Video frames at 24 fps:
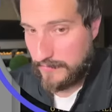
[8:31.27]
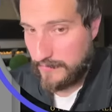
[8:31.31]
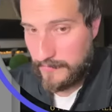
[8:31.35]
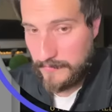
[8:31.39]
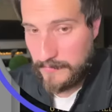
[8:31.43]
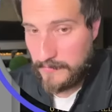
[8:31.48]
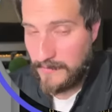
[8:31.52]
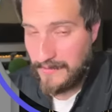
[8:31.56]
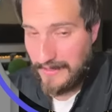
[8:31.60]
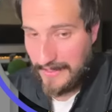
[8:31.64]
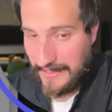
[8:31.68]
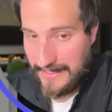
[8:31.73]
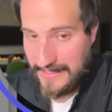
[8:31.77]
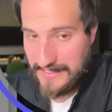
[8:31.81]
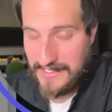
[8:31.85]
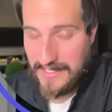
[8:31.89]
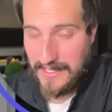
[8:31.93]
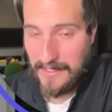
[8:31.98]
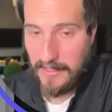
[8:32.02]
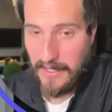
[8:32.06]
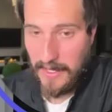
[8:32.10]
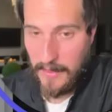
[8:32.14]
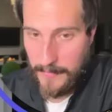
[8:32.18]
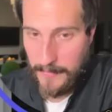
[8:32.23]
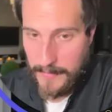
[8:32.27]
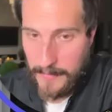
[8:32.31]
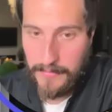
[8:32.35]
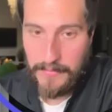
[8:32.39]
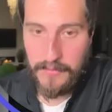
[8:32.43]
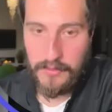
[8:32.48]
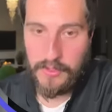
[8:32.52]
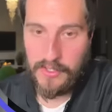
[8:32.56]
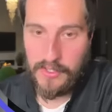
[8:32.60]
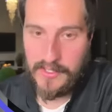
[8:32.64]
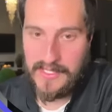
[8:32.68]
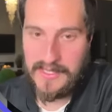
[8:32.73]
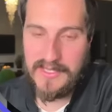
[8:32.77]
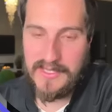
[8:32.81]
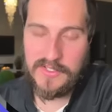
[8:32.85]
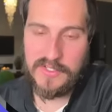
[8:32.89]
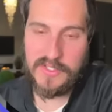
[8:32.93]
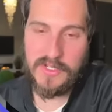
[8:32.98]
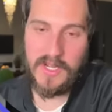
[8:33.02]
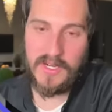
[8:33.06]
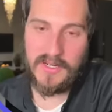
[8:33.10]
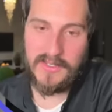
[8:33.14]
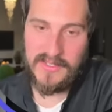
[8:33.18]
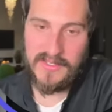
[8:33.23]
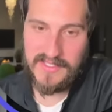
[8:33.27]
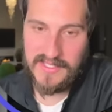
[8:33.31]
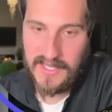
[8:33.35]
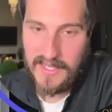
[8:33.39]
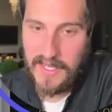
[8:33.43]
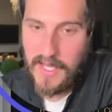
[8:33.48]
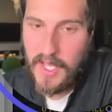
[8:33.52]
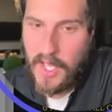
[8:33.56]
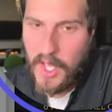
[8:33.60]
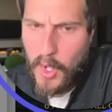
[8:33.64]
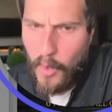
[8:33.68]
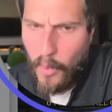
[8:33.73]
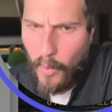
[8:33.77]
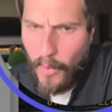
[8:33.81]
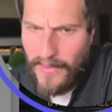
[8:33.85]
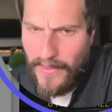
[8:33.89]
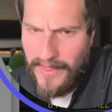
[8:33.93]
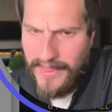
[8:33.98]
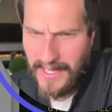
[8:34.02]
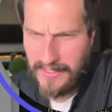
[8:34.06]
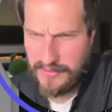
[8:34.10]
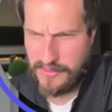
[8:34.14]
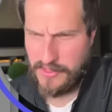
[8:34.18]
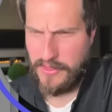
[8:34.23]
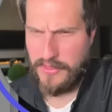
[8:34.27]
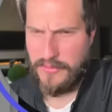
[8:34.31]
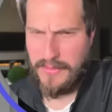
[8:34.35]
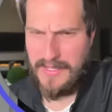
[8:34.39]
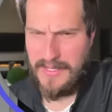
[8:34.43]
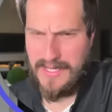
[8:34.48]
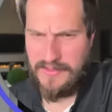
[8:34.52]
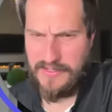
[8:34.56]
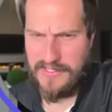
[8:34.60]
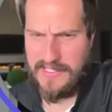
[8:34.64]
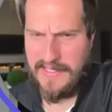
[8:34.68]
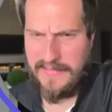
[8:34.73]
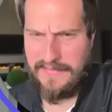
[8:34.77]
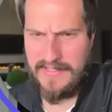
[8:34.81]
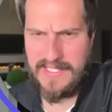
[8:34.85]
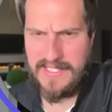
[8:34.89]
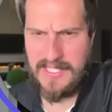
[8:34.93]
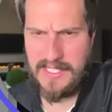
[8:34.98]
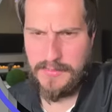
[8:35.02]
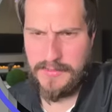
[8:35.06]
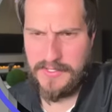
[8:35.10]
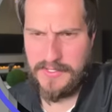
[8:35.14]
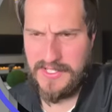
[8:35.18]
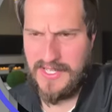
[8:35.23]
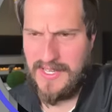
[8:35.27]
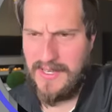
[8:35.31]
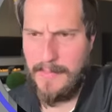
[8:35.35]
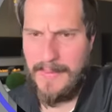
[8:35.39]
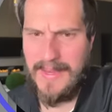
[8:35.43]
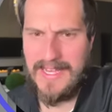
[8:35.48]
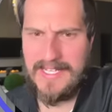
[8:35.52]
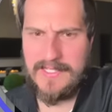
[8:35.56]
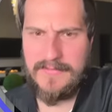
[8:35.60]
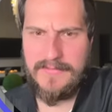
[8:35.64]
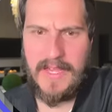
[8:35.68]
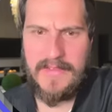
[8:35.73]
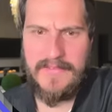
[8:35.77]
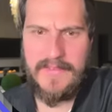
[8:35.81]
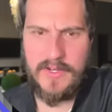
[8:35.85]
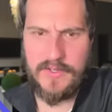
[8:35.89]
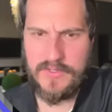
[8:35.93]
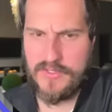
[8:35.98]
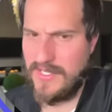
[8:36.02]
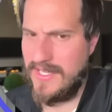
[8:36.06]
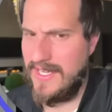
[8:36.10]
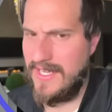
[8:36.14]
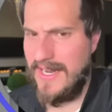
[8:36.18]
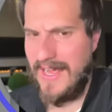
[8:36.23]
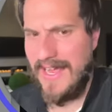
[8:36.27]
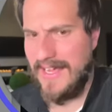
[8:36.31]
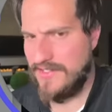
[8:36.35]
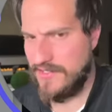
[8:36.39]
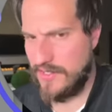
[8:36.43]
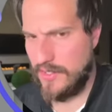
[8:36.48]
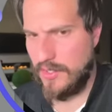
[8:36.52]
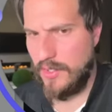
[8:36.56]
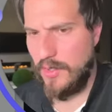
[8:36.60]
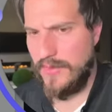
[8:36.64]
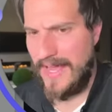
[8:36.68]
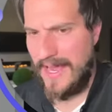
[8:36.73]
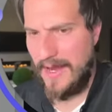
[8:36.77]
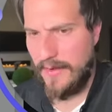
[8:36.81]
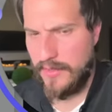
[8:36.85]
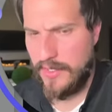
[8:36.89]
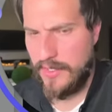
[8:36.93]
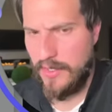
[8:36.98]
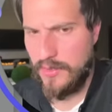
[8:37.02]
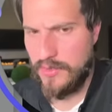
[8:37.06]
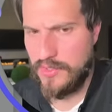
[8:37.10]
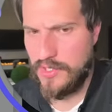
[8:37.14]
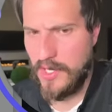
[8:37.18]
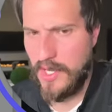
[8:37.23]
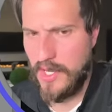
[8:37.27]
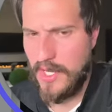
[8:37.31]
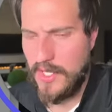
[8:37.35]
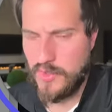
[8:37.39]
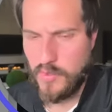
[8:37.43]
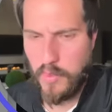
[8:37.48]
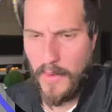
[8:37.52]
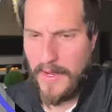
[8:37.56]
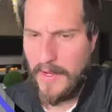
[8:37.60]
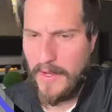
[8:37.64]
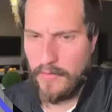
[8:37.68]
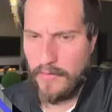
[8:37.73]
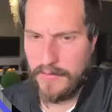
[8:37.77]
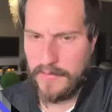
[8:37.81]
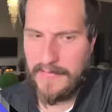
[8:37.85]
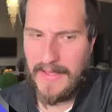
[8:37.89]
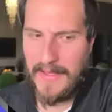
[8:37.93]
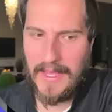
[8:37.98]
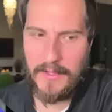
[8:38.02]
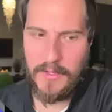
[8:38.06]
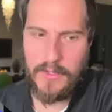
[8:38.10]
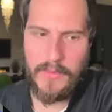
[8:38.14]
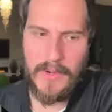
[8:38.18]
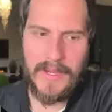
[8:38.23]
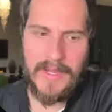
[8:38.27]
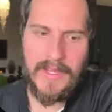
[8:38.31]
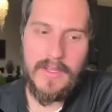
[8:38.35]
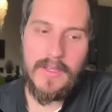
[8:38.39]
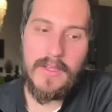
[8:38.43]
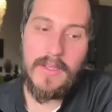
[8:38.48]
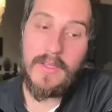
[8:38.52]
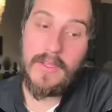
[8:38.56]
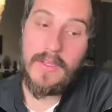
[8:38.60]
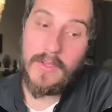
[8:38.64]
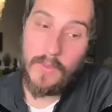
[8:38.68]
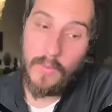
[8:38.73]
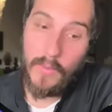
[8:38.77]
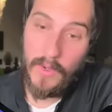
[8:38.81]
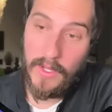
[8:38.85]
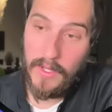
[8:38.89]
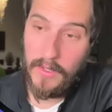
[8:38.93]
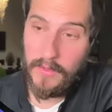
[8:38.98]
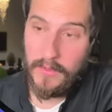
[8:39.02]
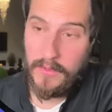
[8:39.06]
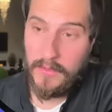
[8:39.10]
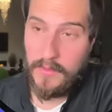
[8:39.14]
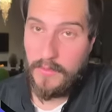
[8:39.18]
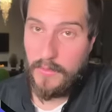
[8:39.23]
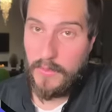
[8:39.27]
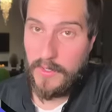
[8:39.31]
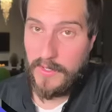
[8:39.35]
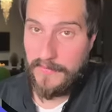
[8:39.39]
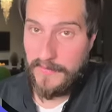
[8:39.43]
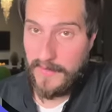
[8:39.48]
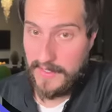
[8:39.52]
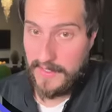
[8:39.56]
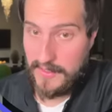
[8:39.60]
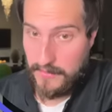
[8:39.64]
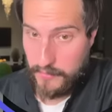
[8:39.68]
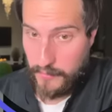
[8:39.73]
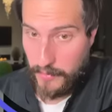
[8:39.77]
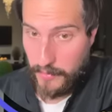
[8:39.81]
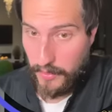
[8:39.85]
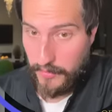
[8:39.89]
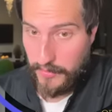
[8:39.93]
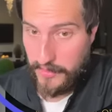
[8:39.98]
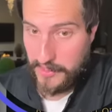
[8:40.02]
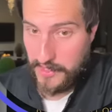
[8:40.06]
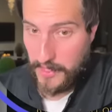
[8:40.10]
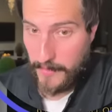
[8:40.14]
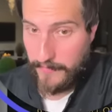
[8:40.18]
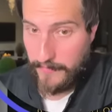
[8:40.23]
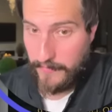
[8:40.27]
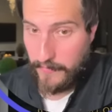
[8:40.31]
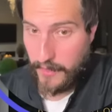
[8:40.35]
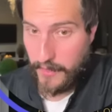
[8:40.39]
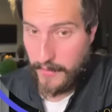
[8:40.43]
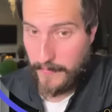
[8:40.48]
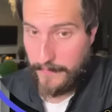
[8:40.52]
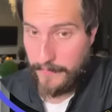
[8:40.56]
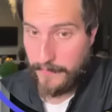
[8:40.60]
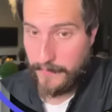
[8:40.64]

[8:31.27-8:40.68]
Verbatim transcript: And like I said, a lot of people look at this stock and they say, 1,376% in the past 5 years, it has to go down huge. It's way overvalued, right? Well, what if I pulled this up for you?